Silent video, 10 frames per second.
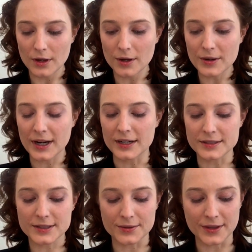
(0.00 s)

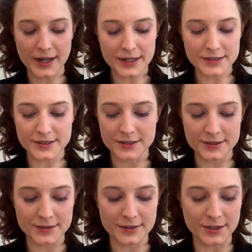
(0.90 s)
Okay, so that is
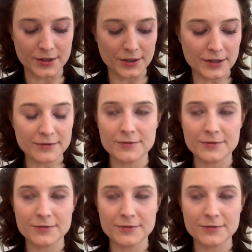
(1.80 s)
good